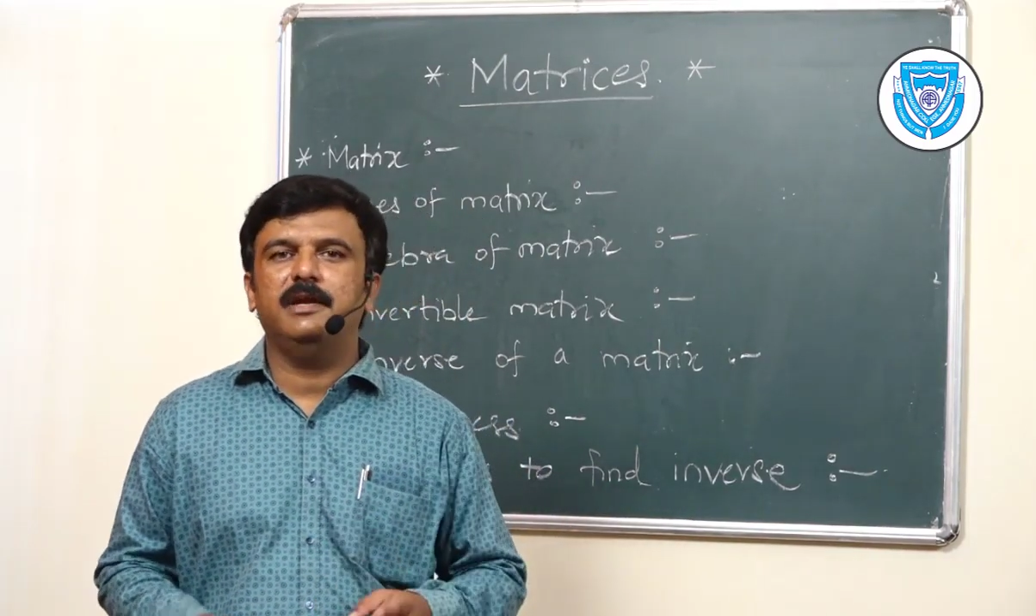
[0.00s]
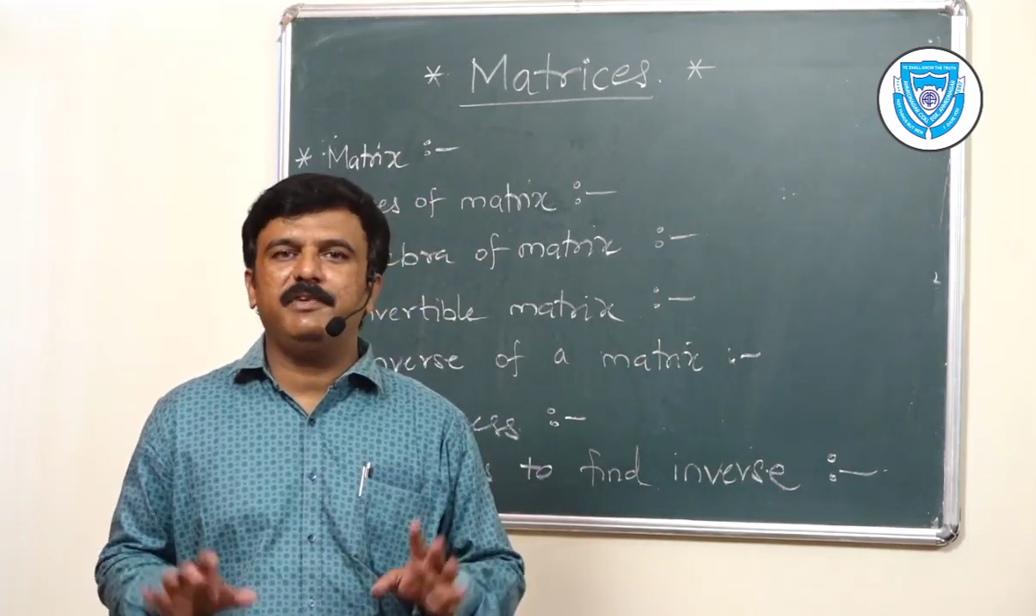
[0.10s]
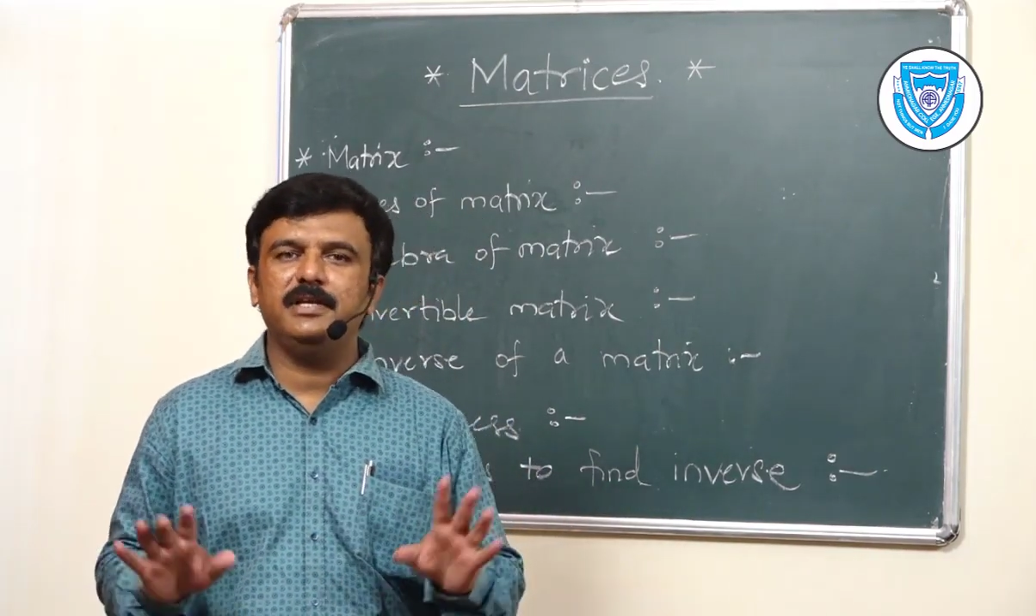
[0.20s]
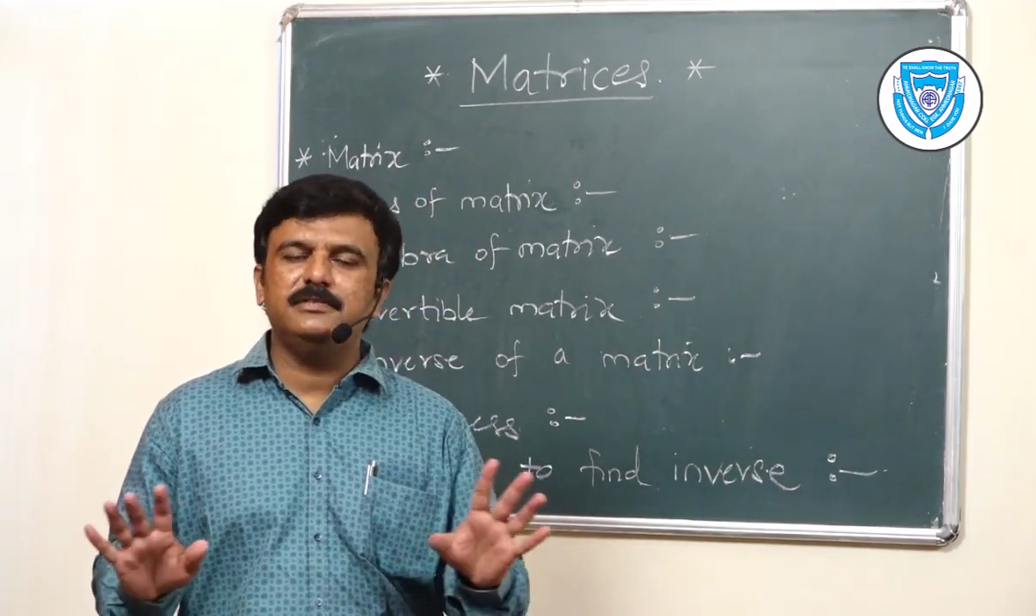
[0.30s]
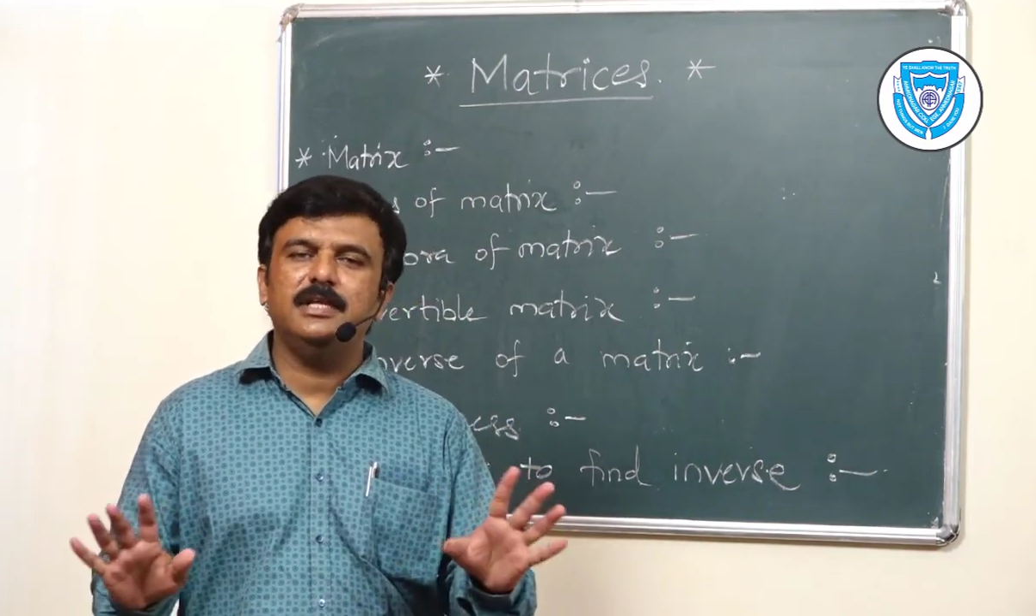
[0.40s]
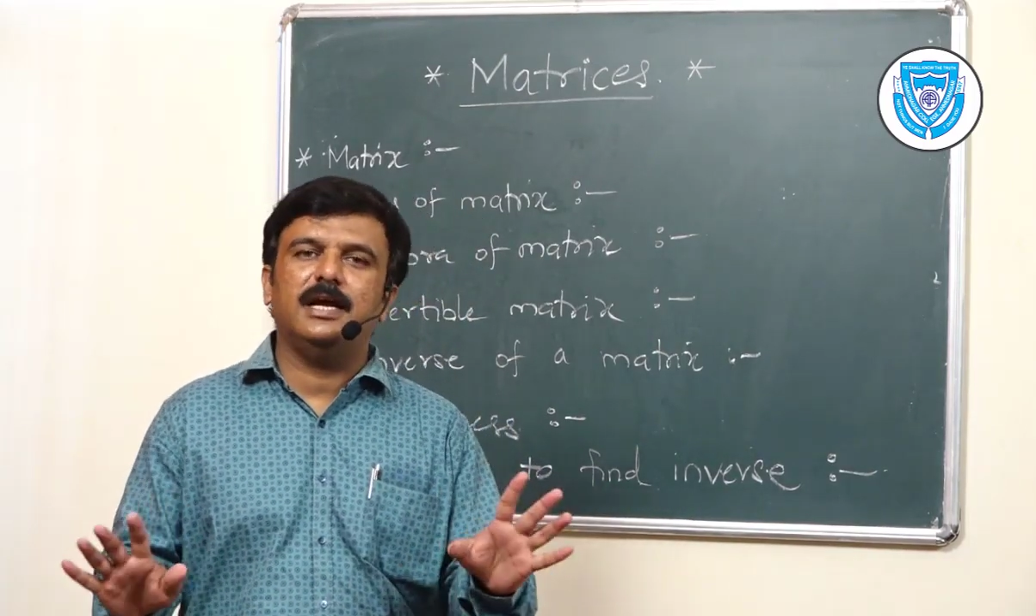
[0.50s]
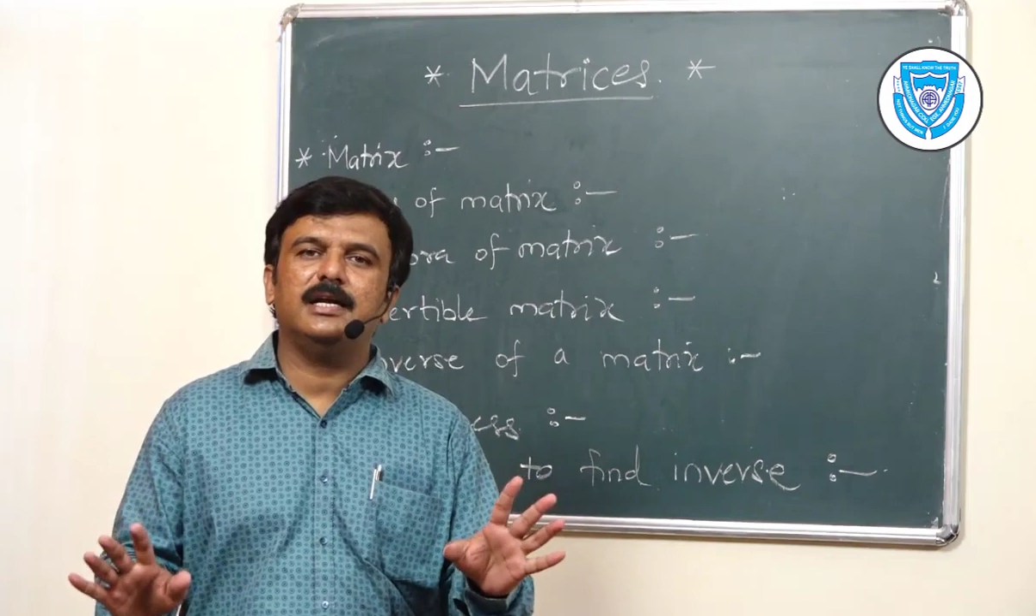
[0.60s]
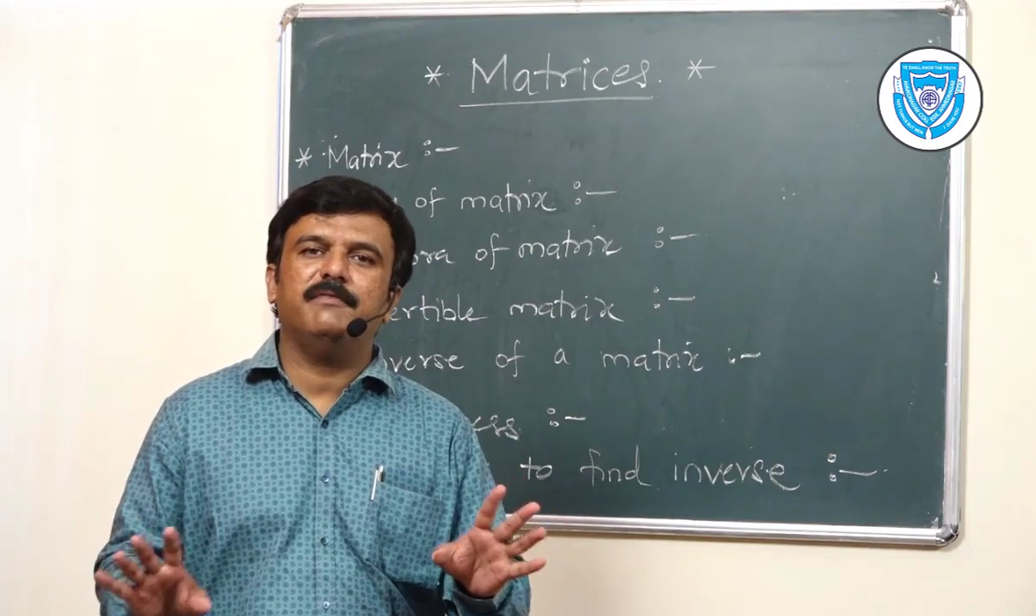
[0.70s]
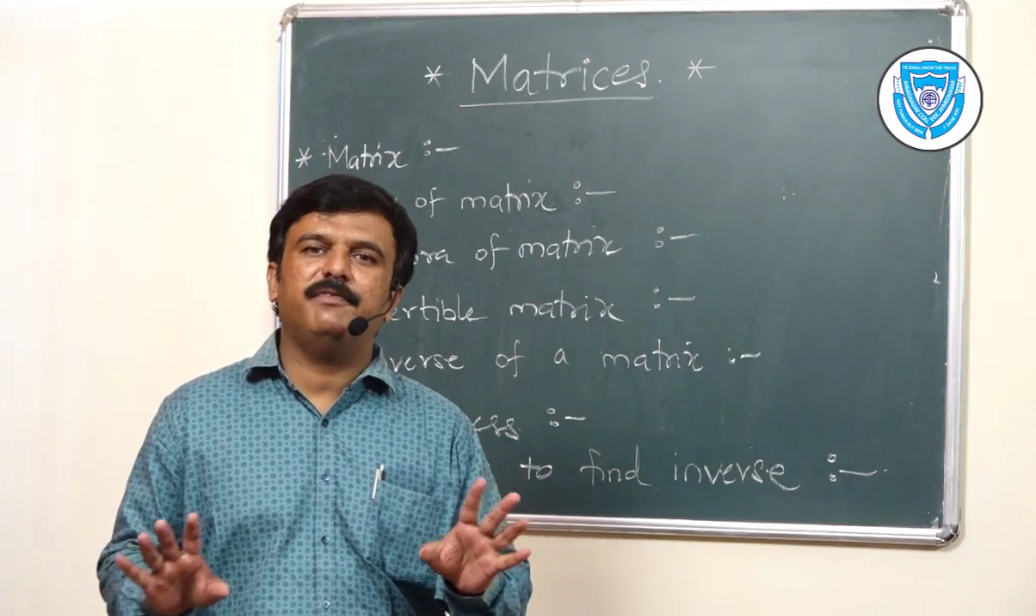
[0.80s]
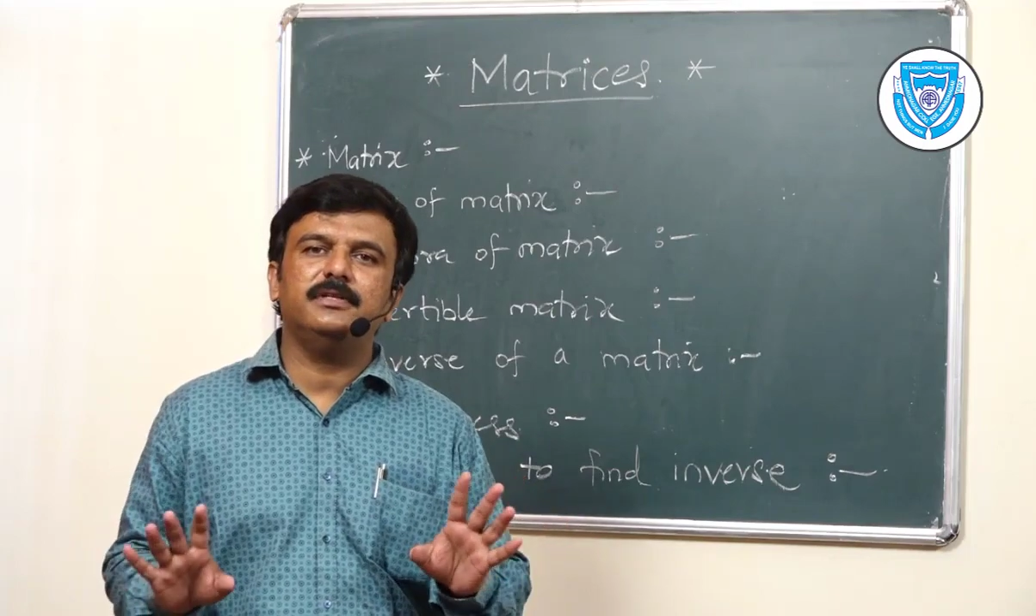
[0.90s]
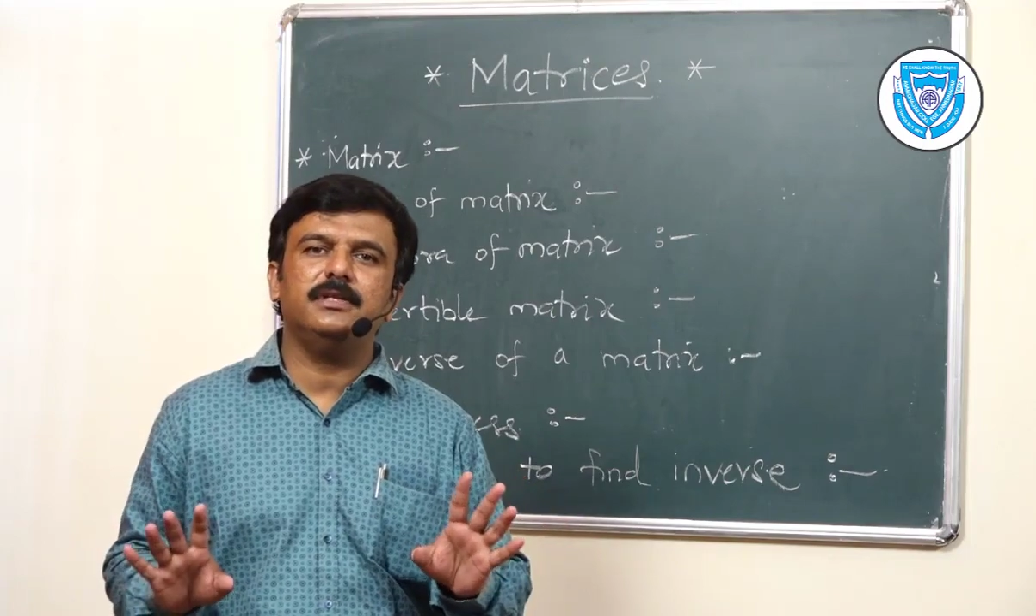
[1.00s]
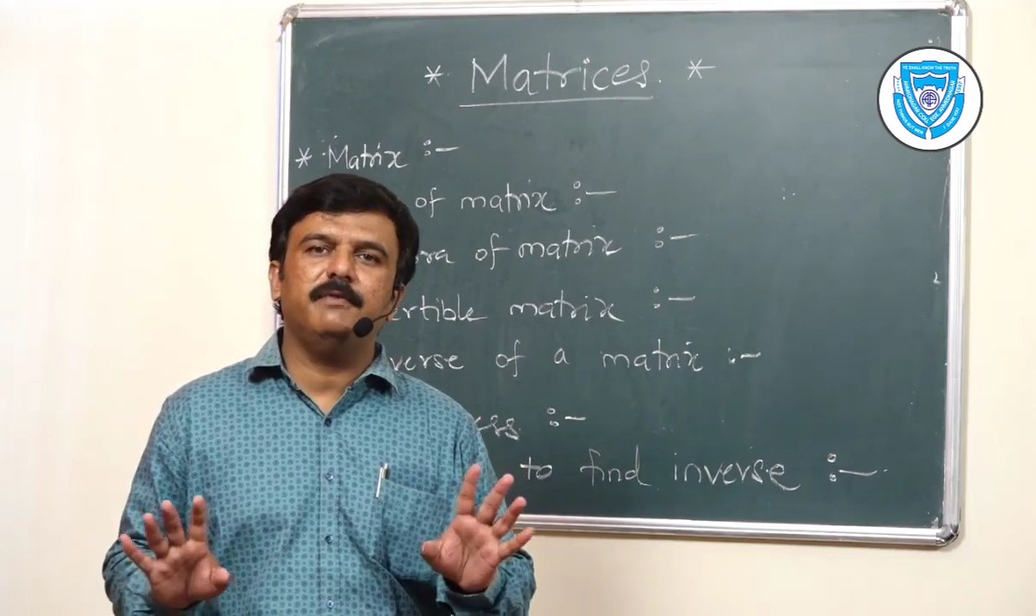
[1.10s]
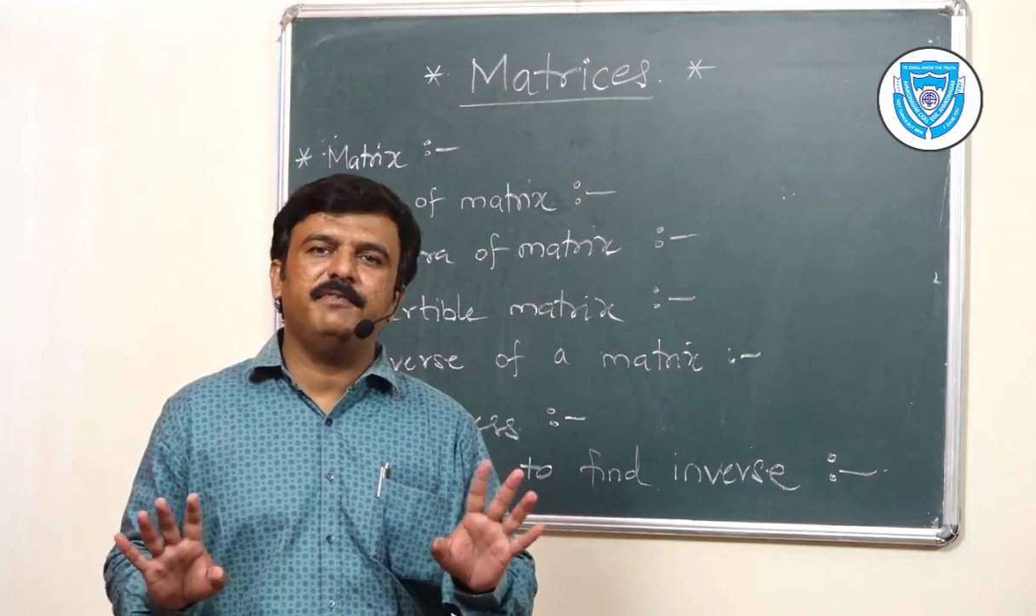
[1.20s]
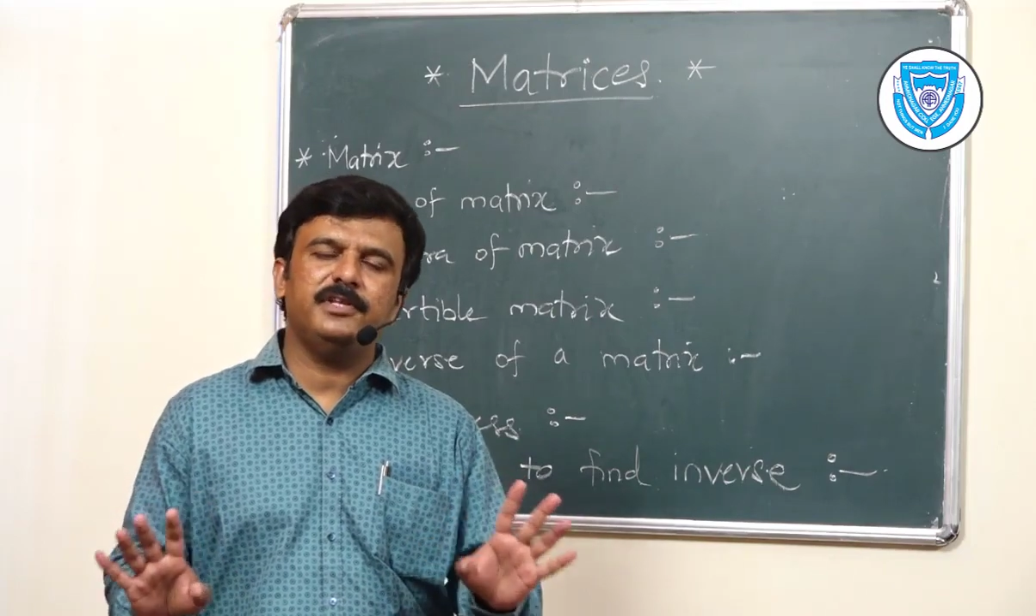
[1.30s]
If it